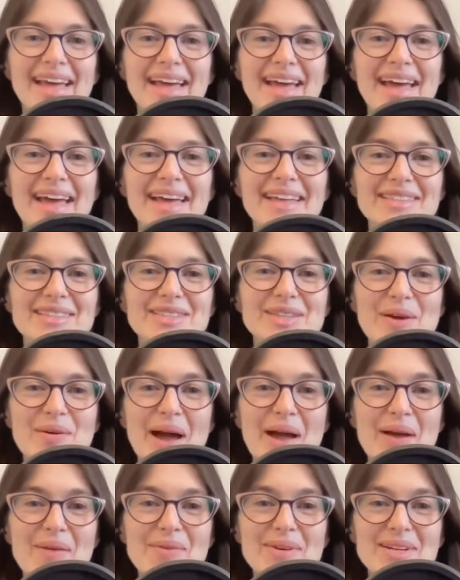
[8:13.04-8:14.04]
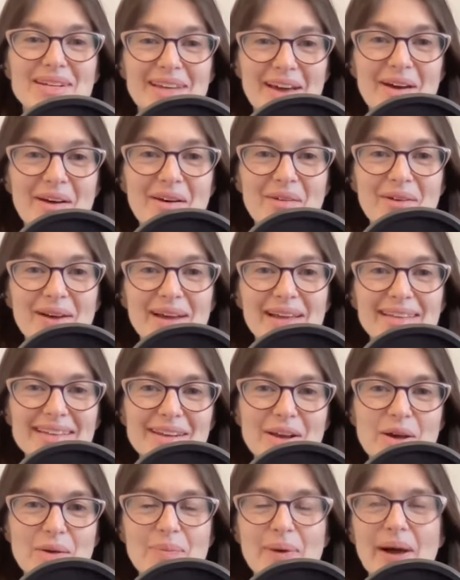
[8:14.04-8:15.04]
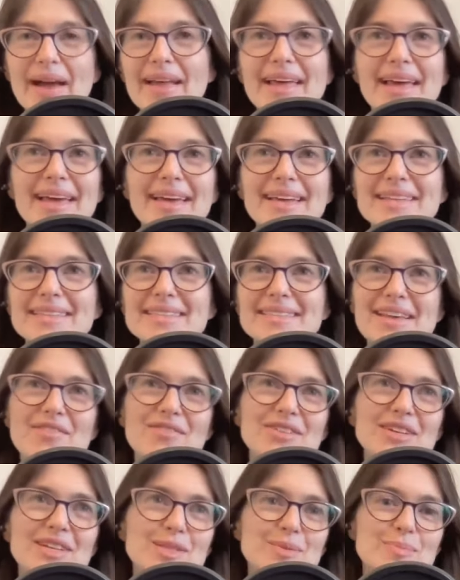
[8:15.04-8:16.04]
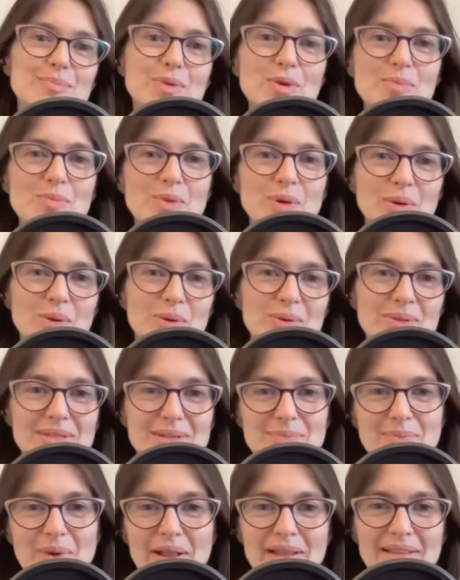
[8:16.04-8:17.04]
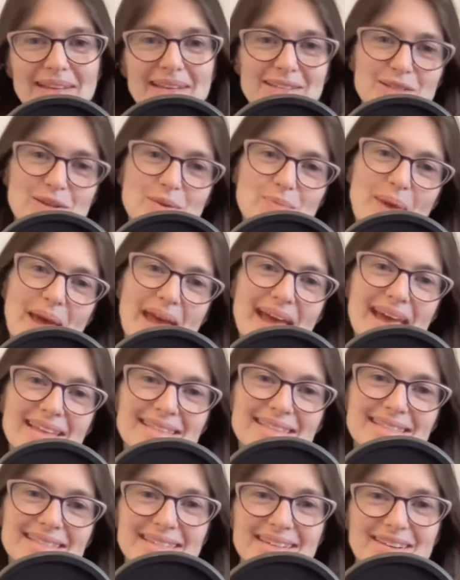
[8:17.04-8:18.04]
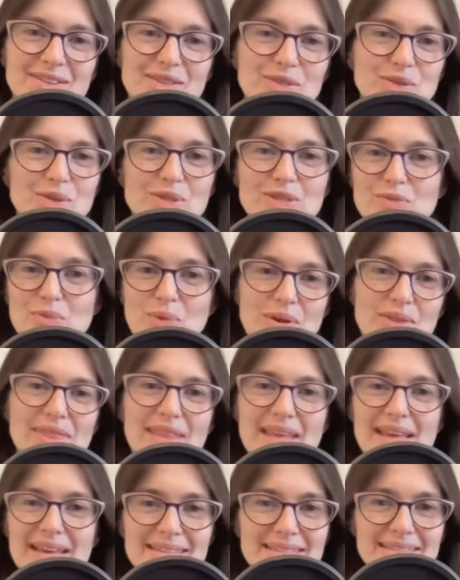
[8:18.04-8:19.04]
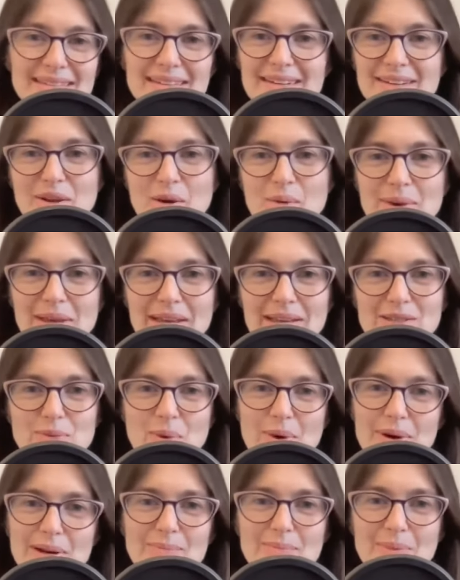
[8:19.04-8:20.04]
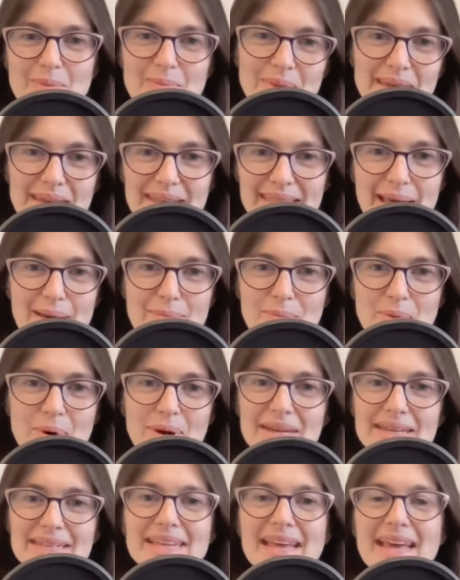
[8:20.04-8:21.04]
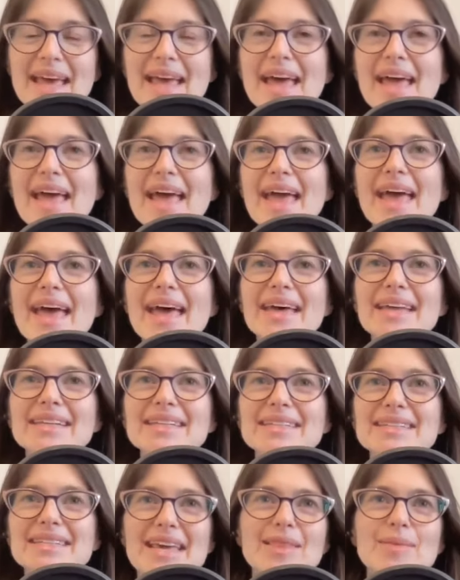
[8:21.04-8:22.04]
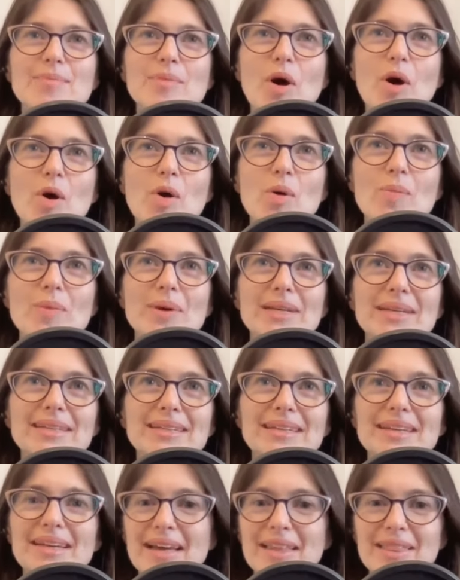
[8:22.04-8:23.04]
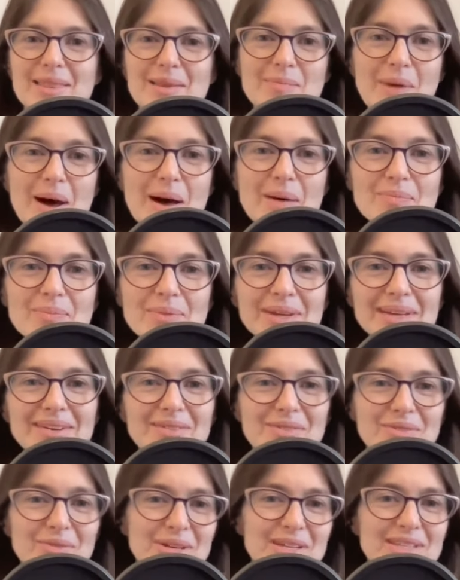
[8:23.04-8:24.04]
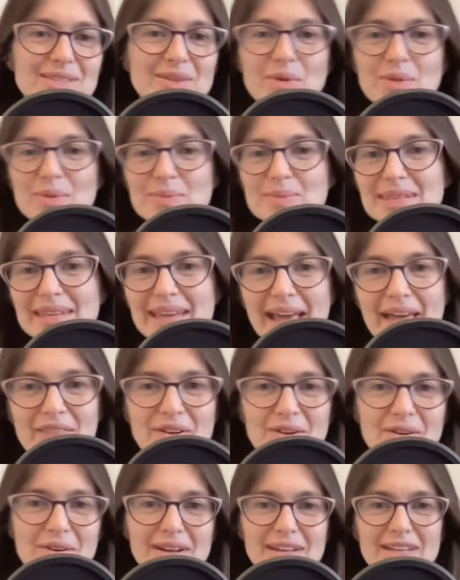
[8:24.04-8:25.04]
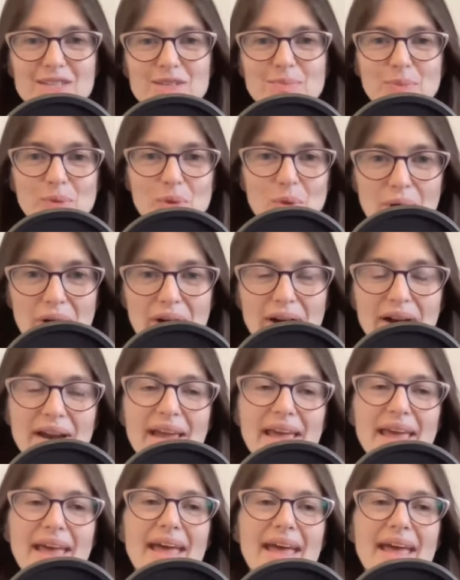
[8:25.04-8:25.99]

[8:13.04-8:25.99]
And so I would go and, you know, buy like 70s moo and polyester pants and all sorts of weird things that nobody else wanted but me at that point, and take them home and cut them up and resew them together and explore.